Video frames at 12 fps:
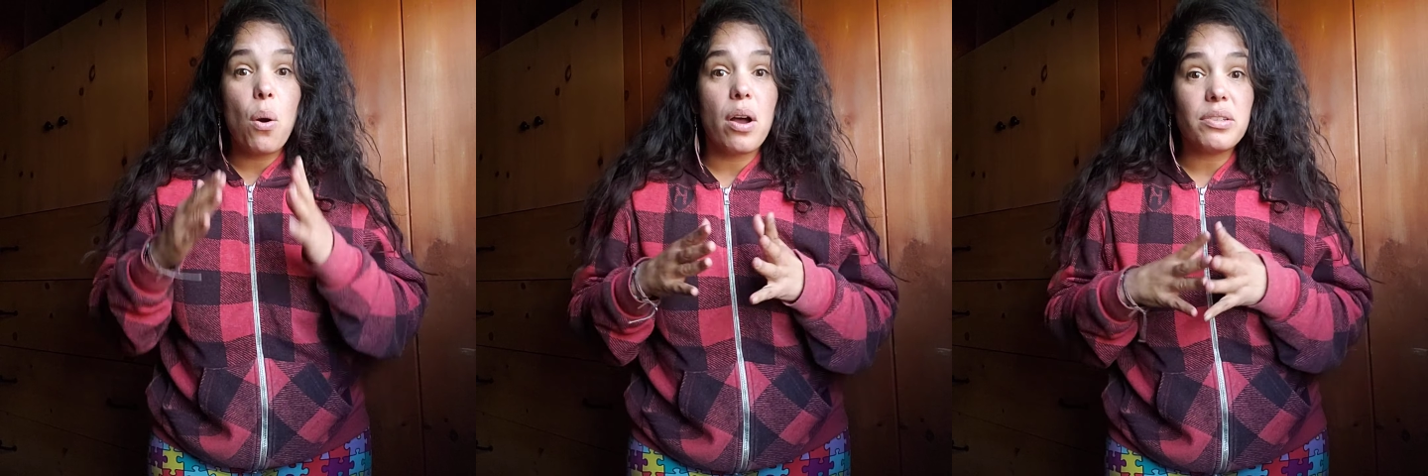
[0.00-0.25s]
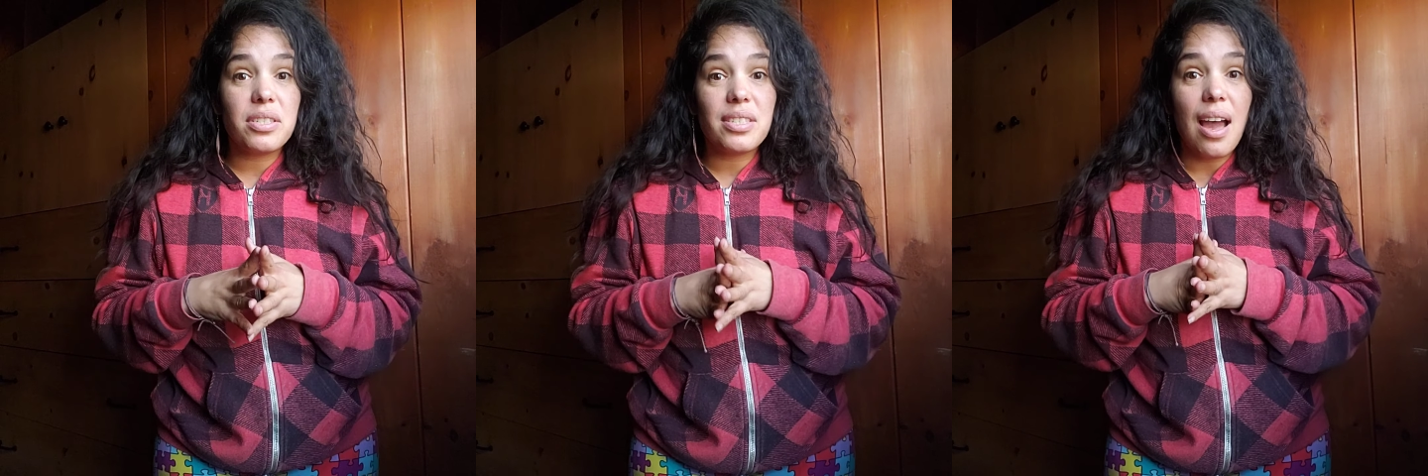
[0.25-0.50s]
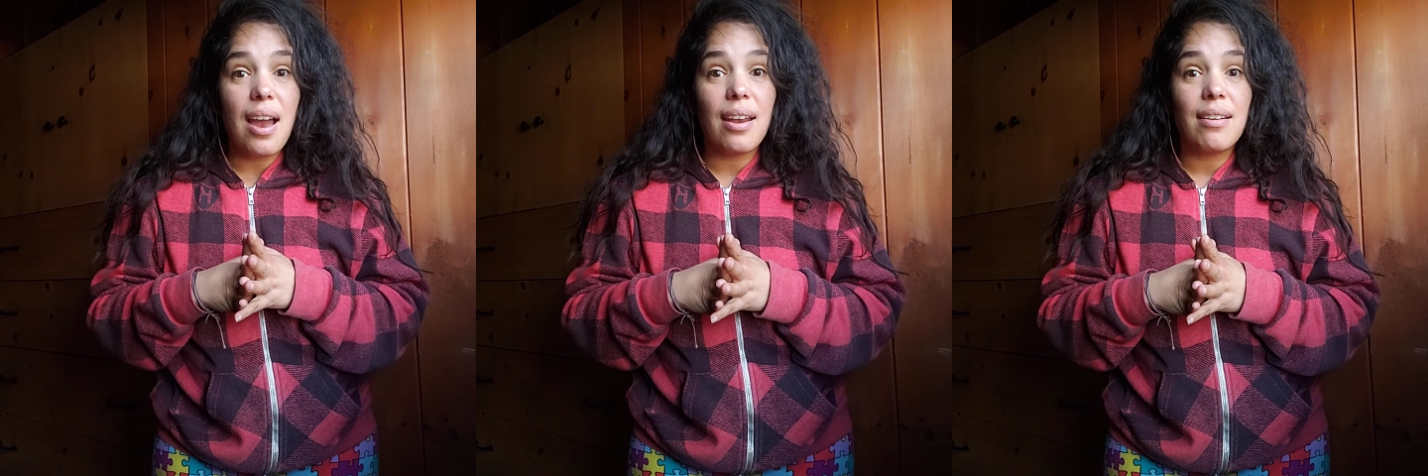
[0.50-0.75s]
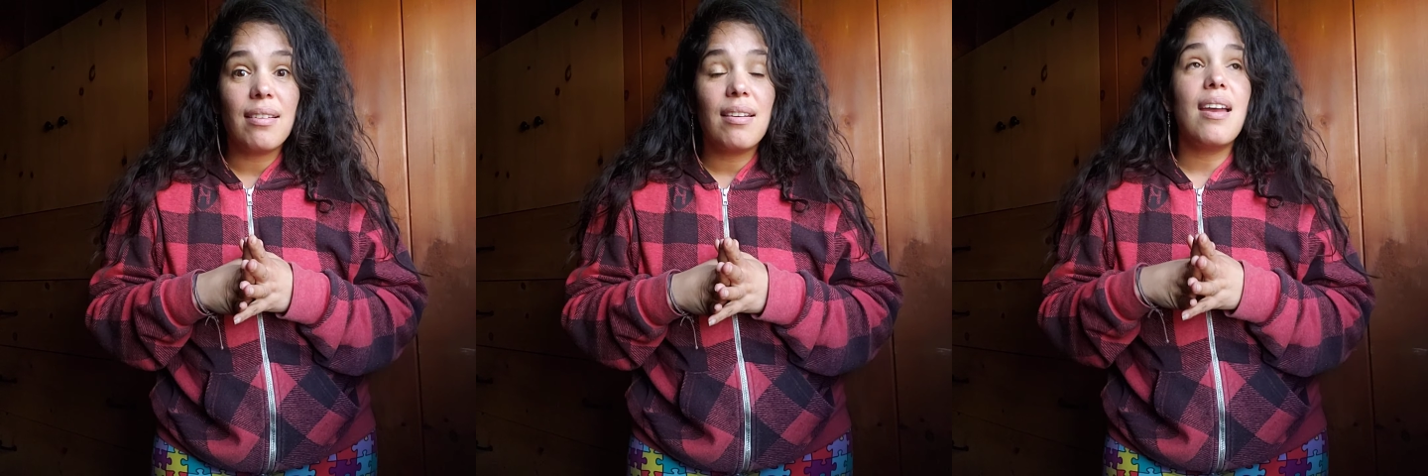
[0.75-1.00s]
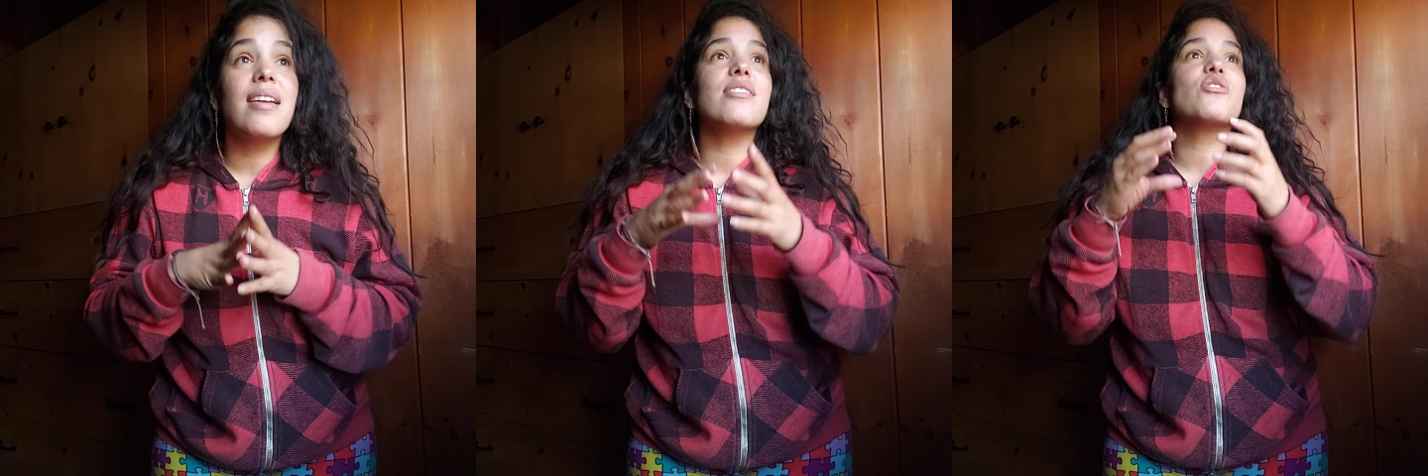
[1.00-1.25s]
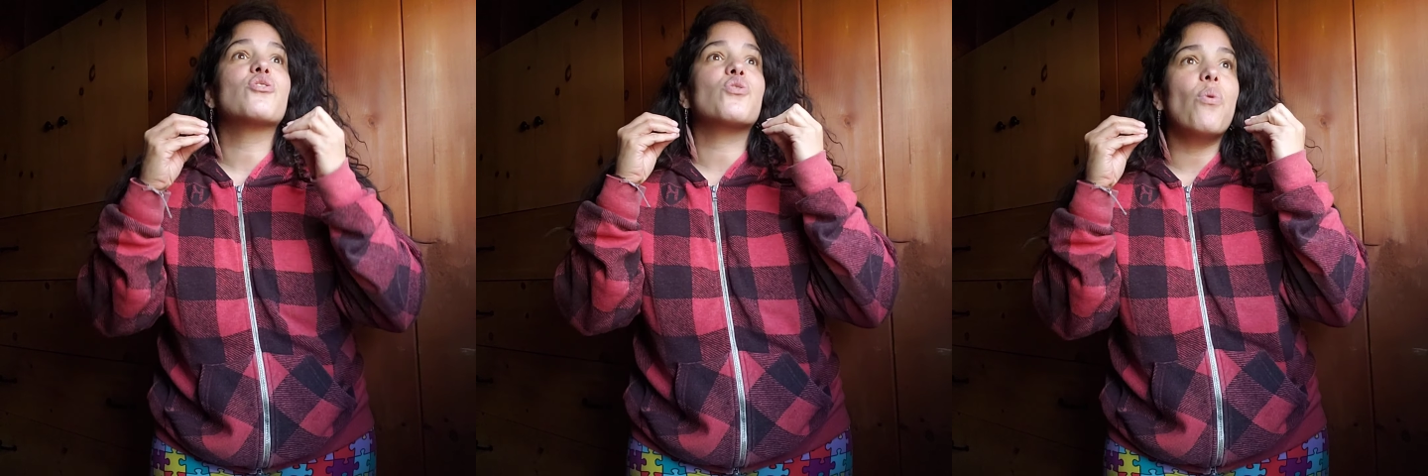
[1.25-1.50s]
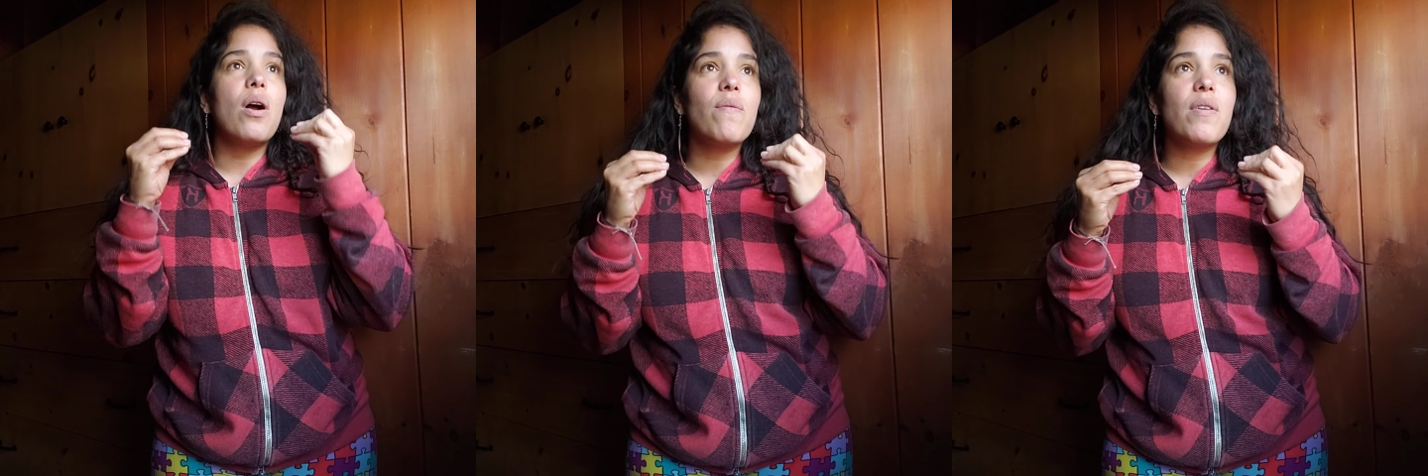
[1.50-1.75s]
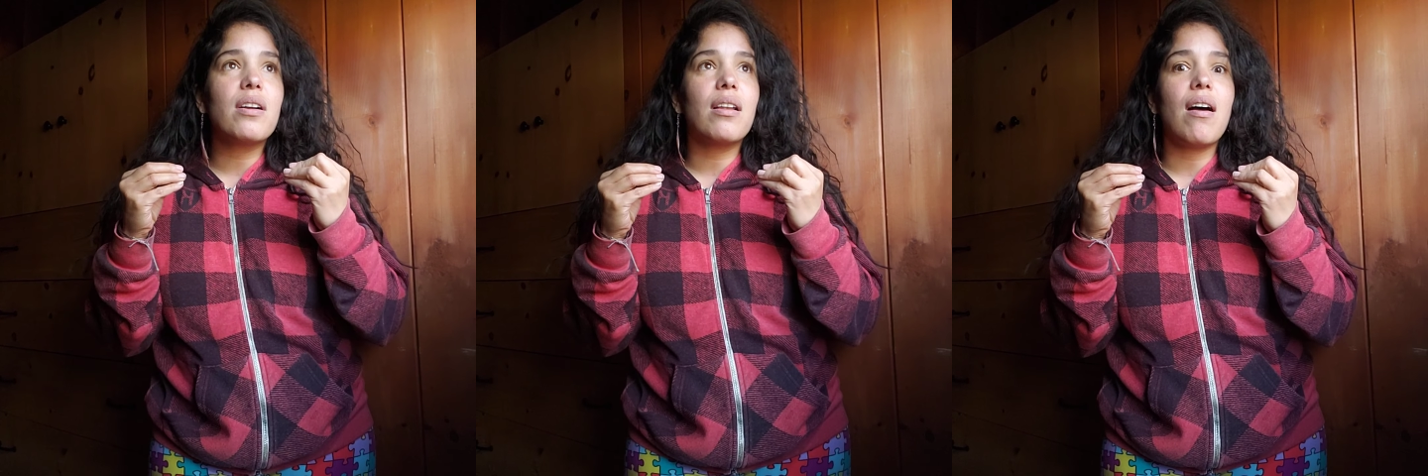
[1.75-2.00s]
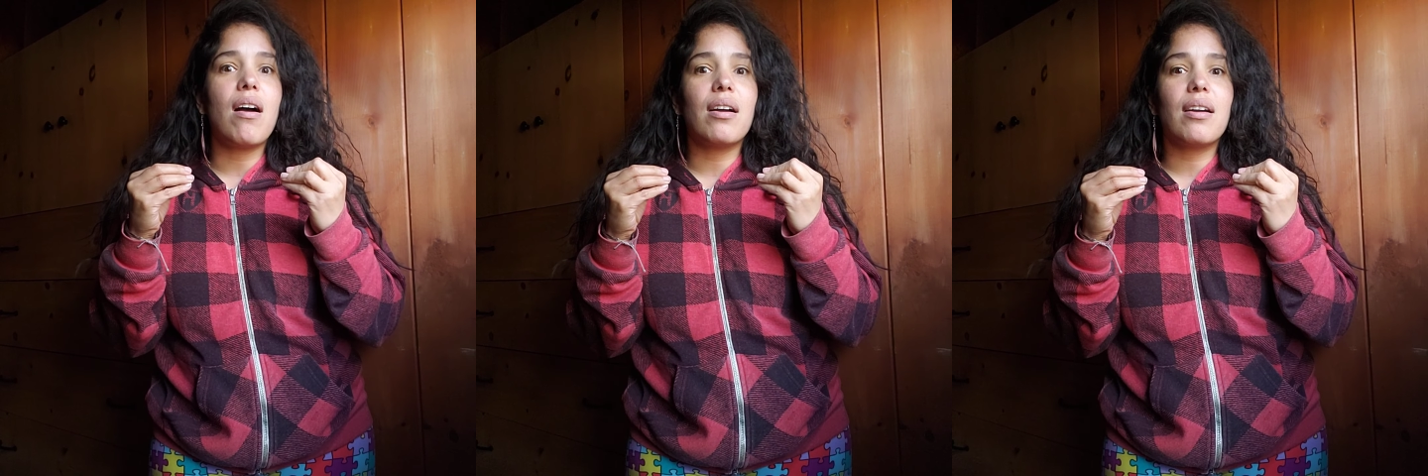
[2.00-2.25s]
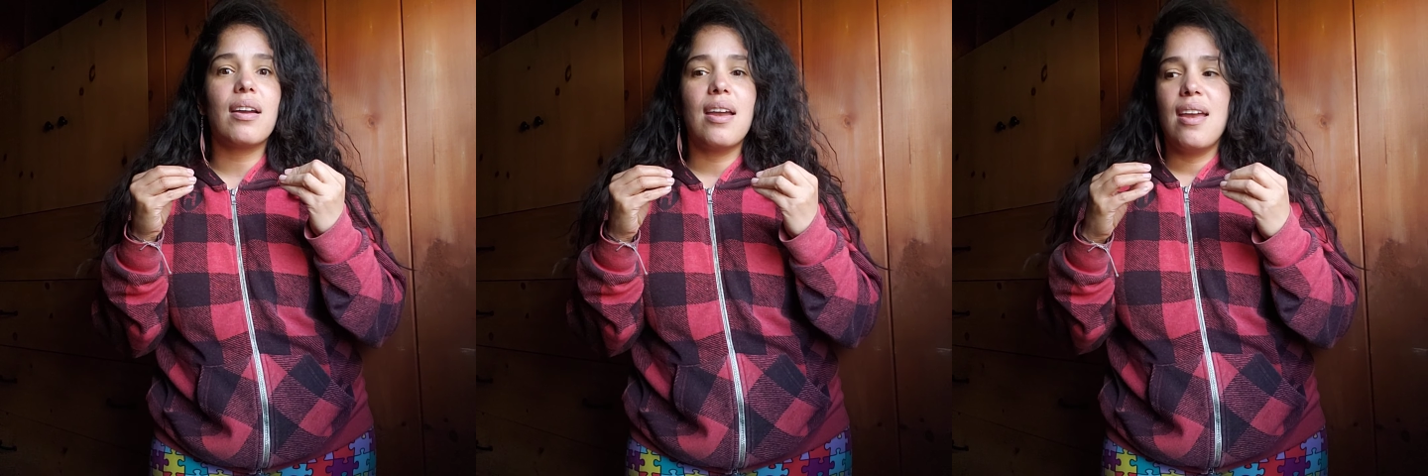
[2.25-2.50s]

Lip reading: outside and it's 12 o'clock,